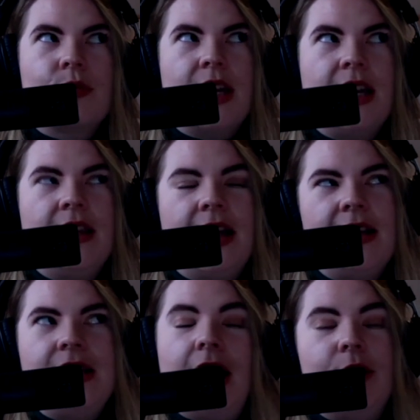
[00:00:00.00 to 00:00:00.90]
And
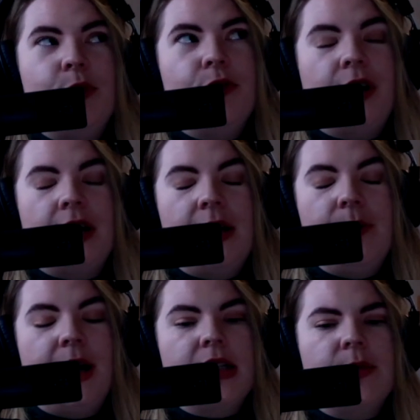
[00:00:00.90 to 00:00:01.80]
that's had a profound
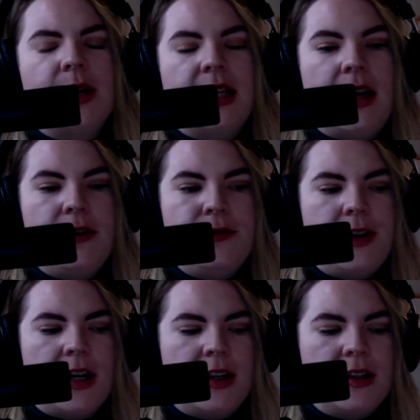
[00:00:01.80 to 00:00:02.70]
impact on my
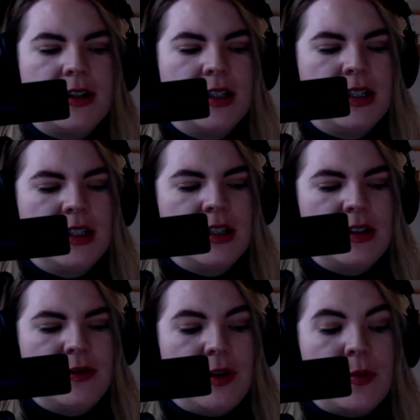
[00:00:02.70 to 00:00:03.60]
life. I
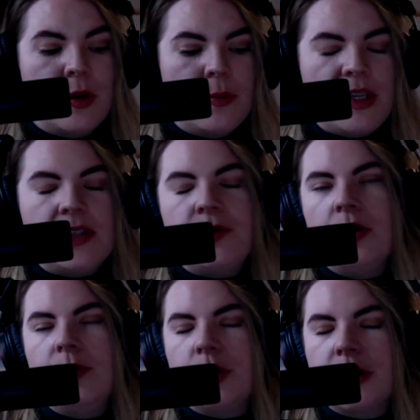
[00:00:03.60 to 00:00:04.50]
feel more
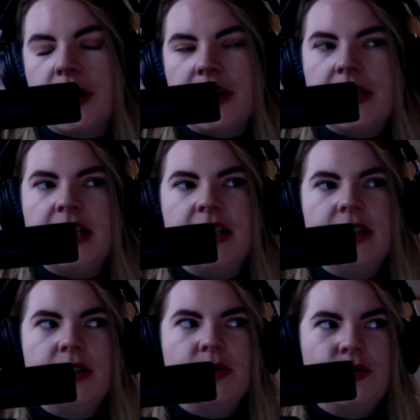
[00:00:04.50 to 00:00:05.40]
peaceful and more
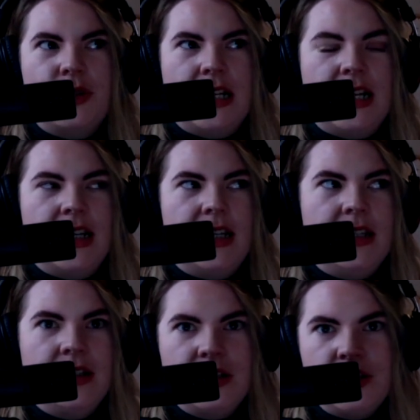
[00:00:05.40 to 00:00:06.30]
grounded when
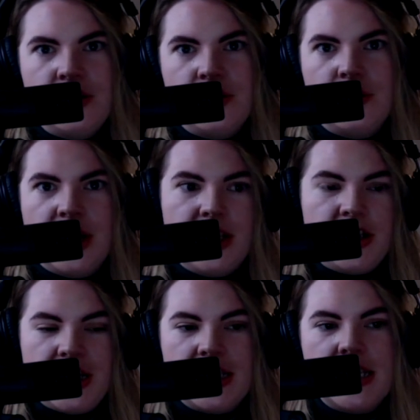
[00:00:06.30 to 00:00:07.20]
I do my
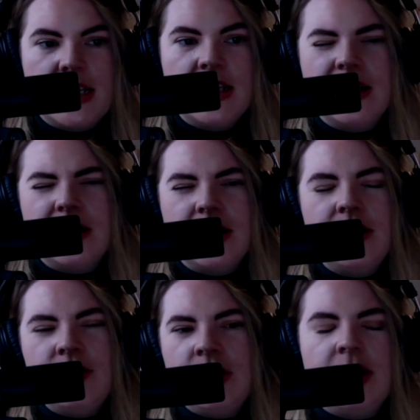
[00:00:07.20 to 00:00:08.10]
chanting. And it
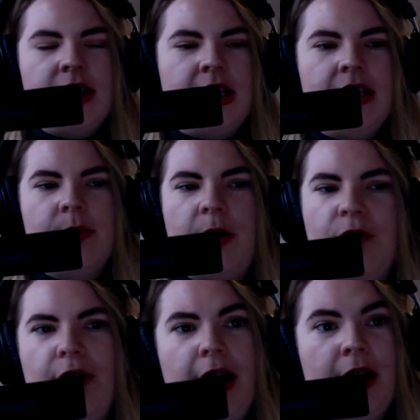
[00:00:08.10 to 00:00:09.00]
usually just takes
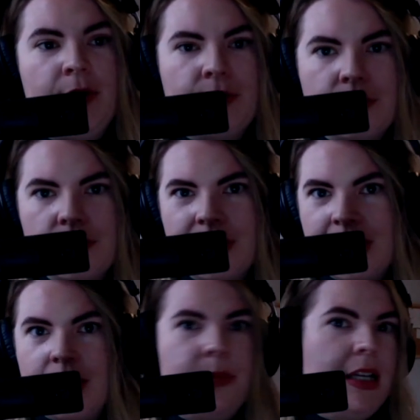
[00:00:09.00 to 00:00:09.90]
about five to
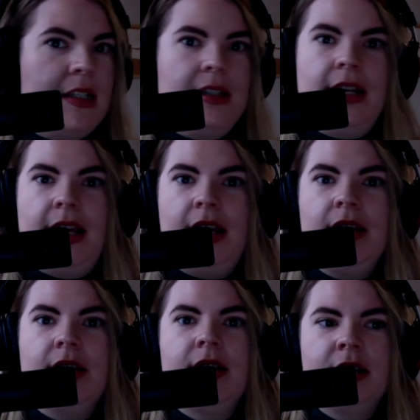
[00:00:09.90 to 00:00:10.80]
10 minutes a day.